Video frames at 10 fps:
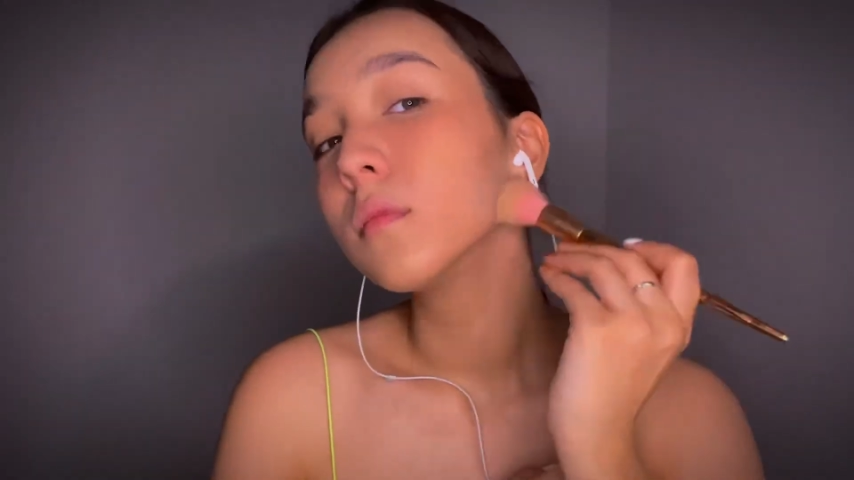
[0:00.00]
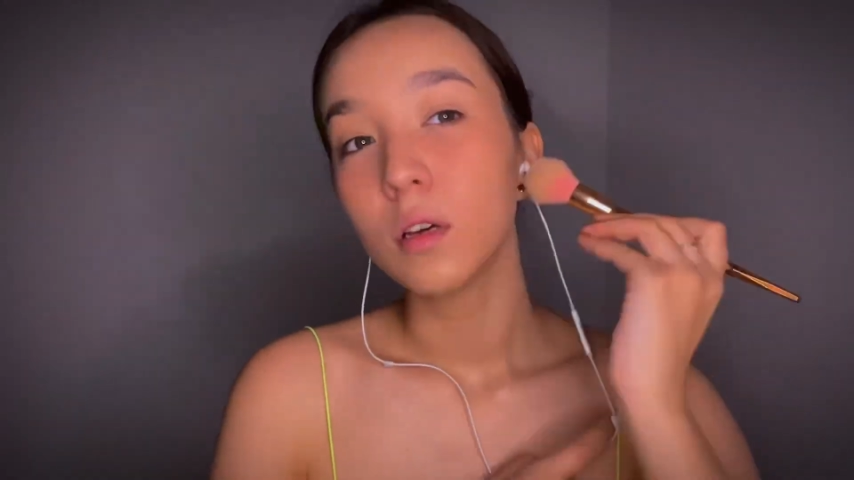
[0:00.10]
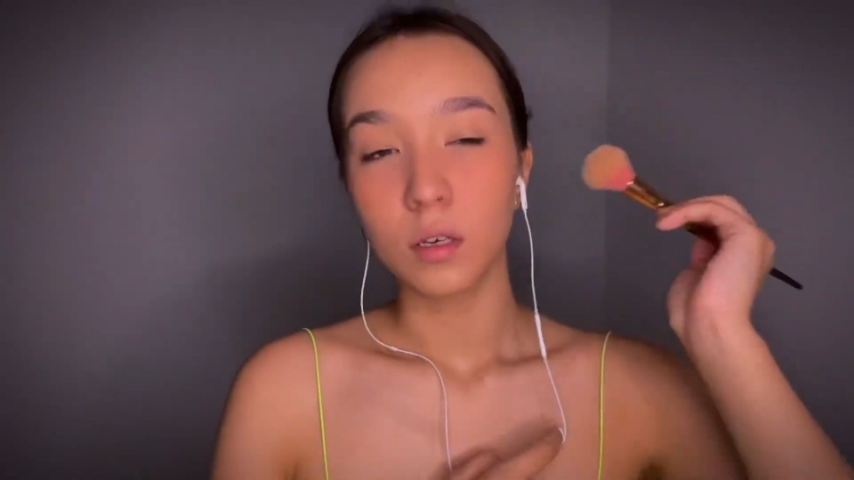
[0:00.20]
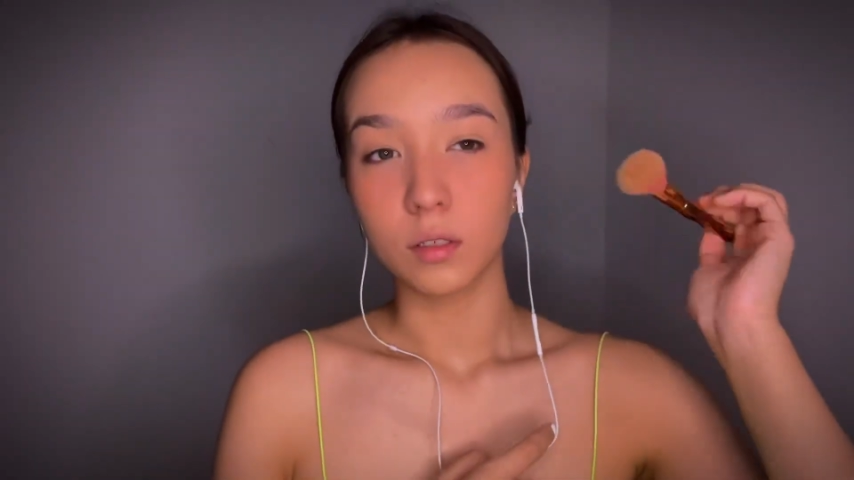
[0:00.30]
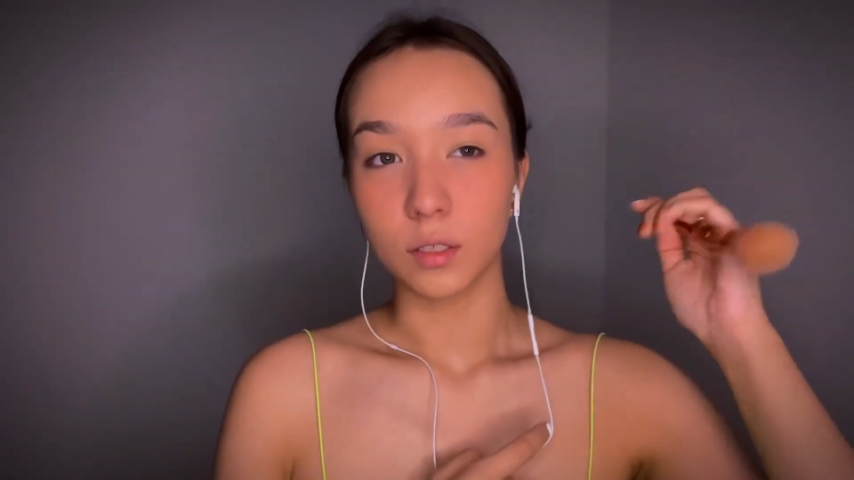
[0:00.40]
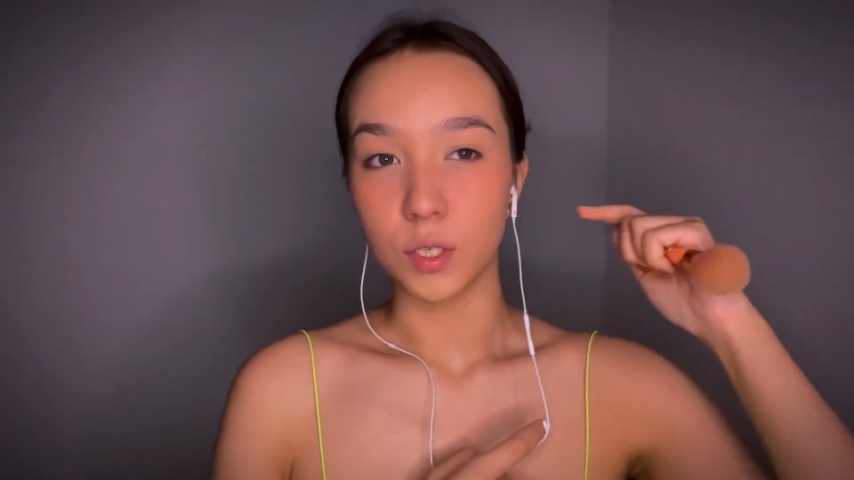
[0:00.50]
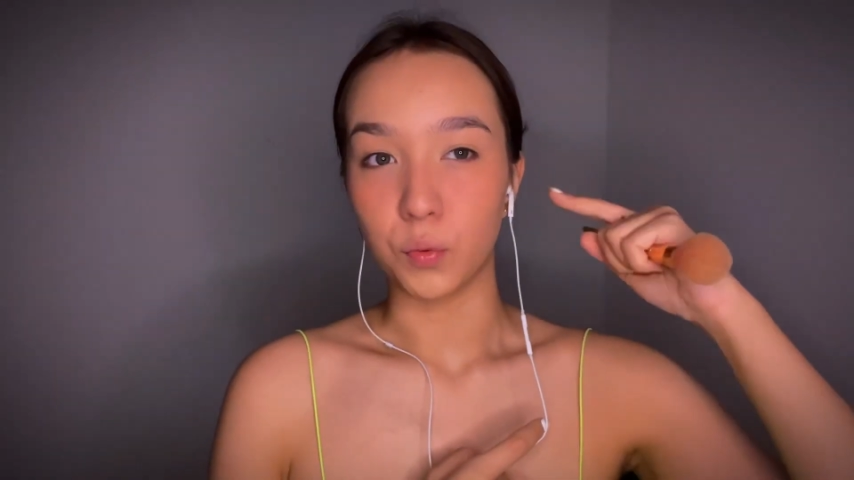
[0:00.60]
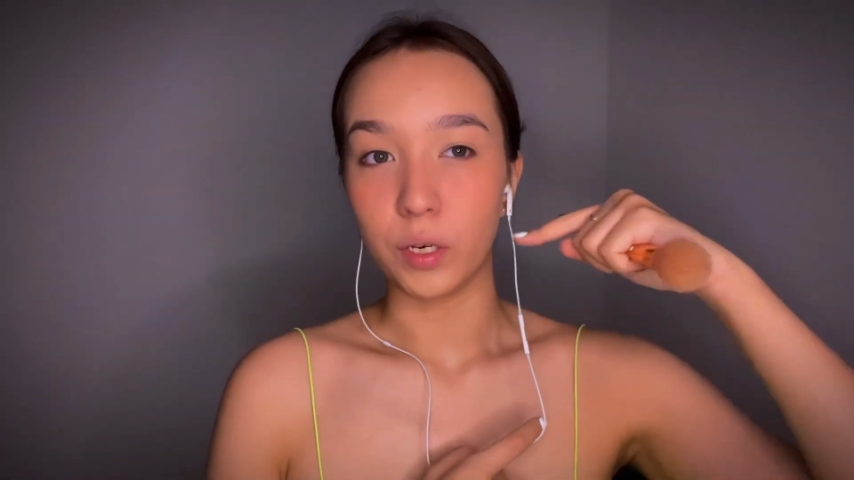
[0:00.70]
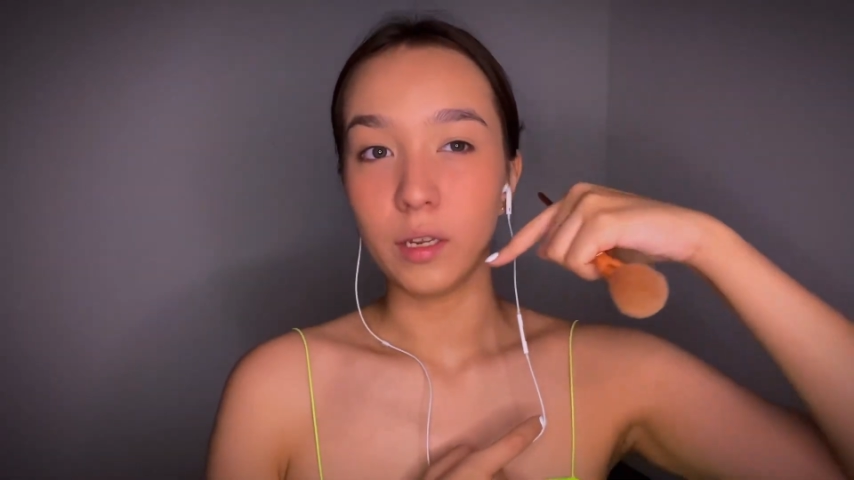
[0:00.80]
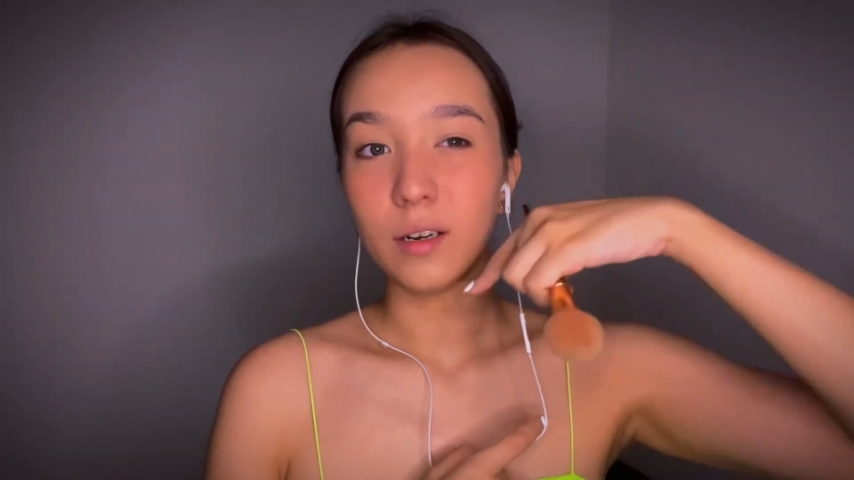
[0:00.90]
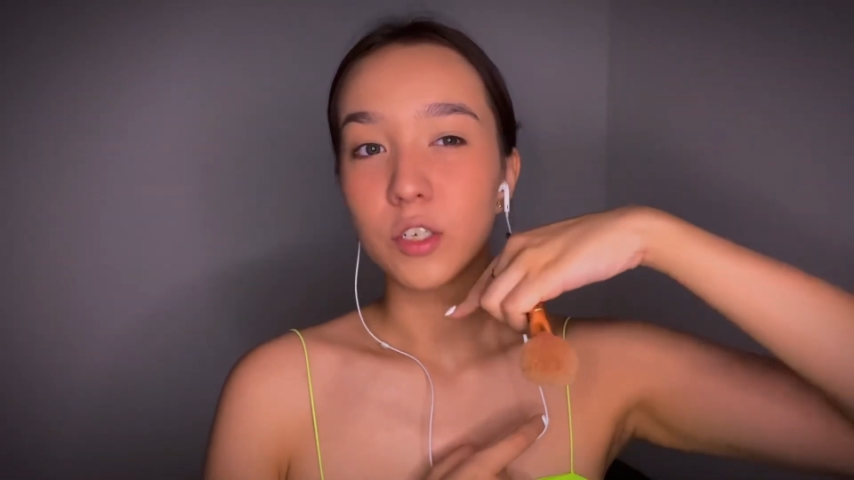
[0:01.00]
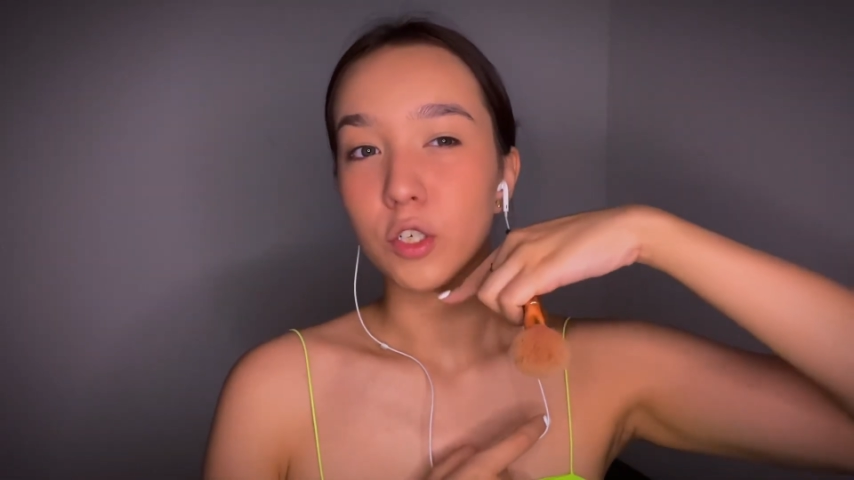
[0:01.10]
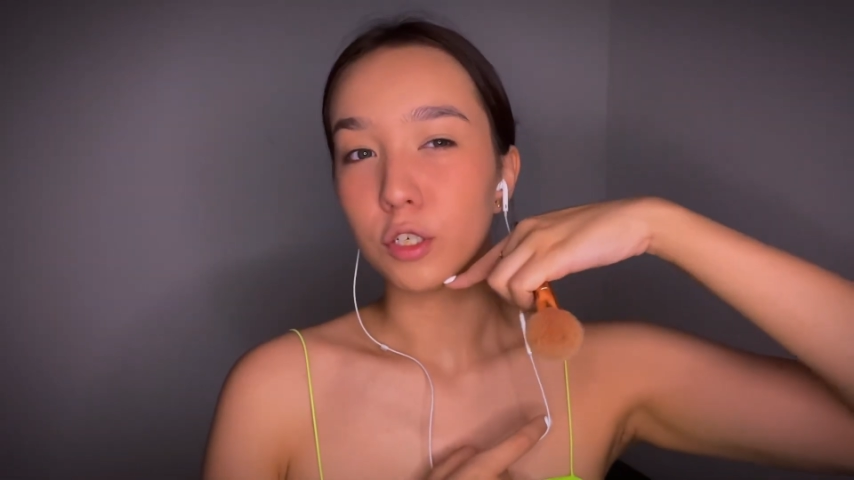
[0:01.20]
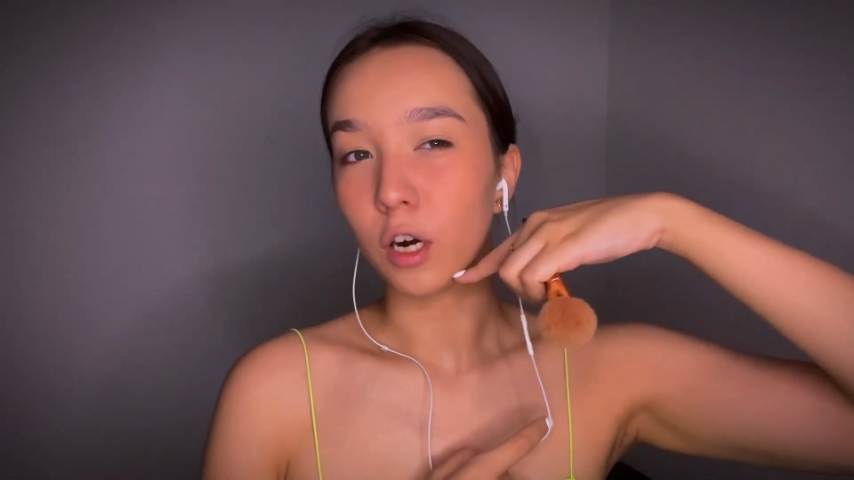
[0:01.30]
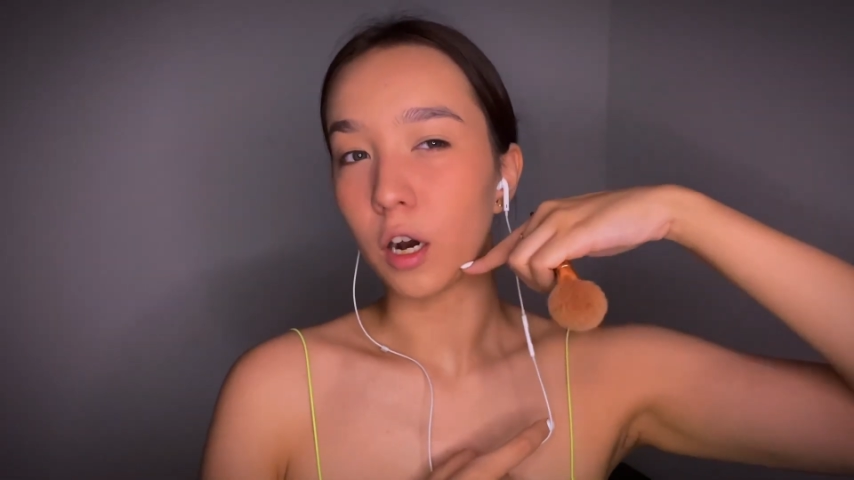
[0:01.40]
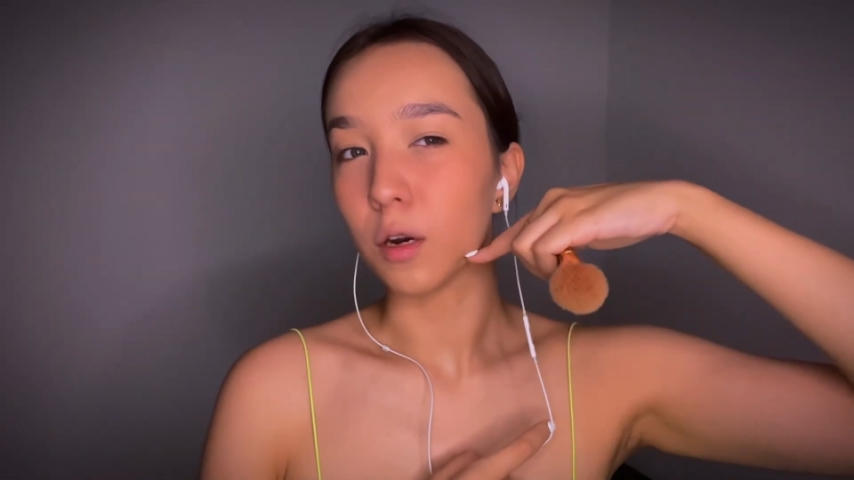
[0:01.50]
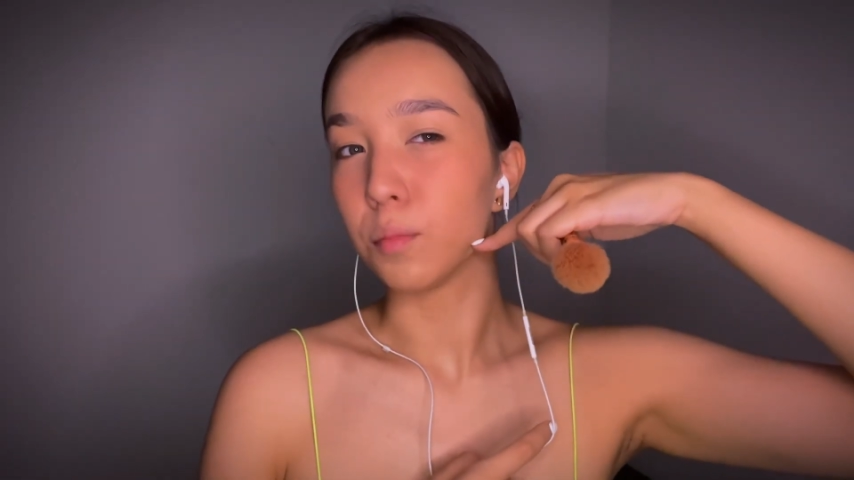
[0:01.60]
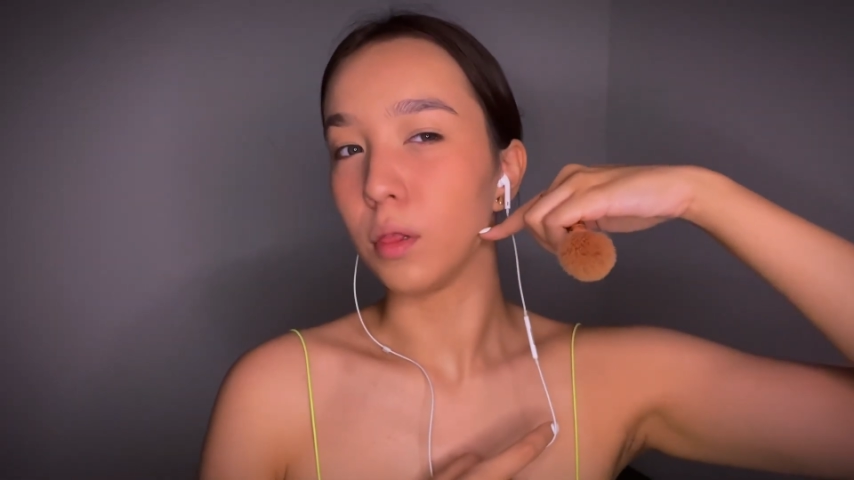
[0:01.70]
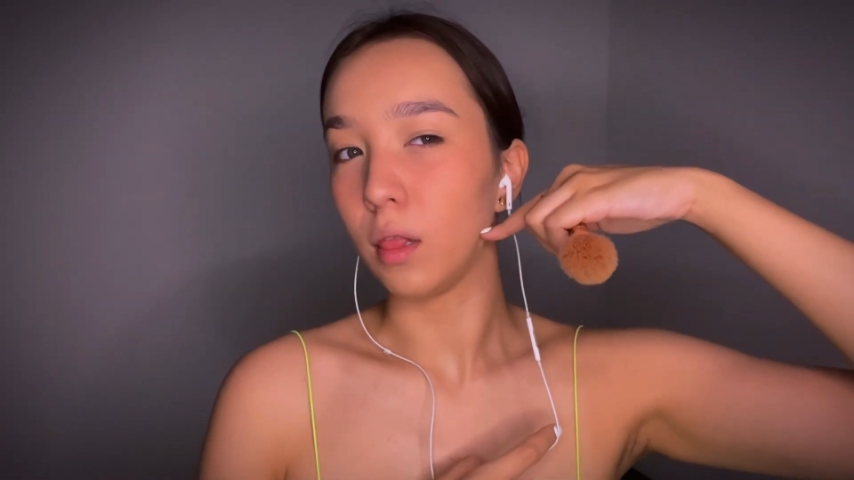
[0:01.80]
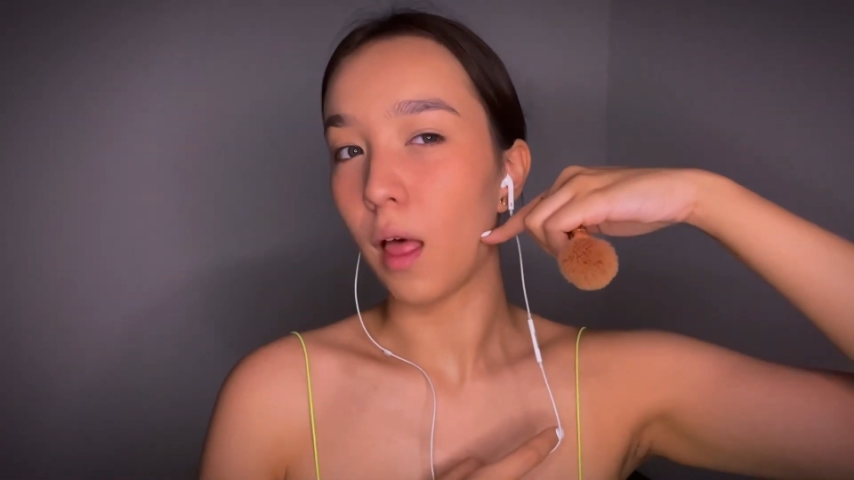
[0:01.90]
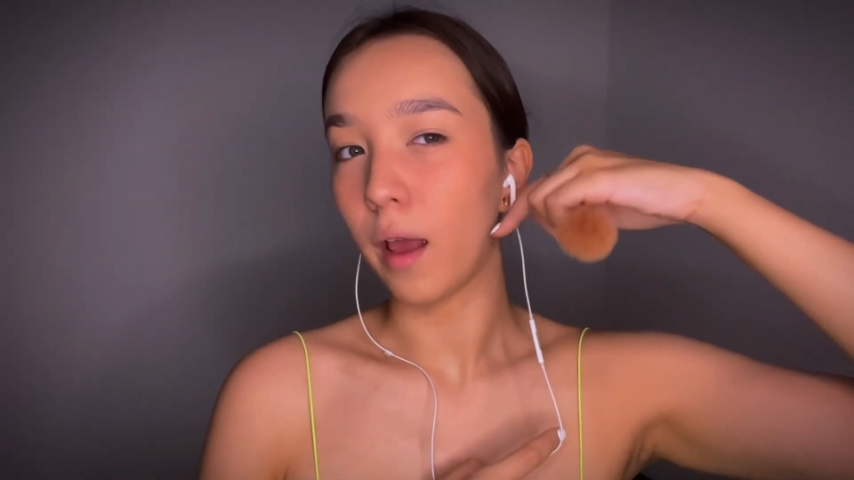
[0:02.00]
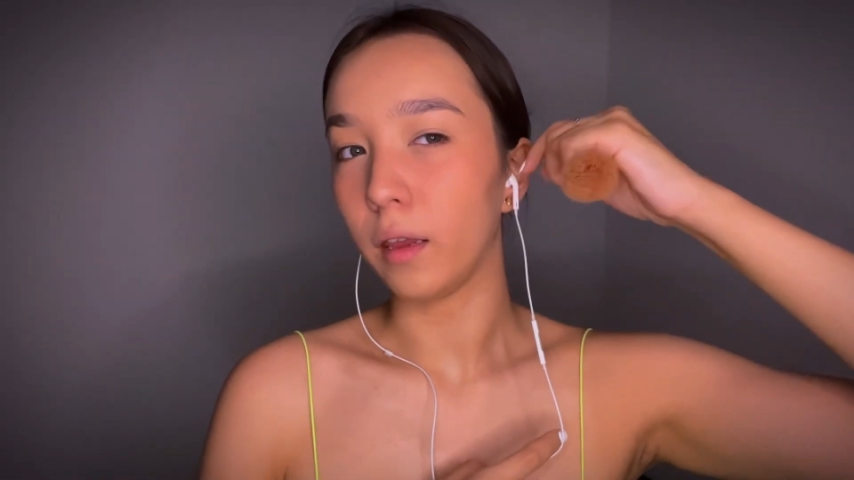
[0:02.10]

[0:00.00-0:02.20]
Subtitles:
because we need a sharp line.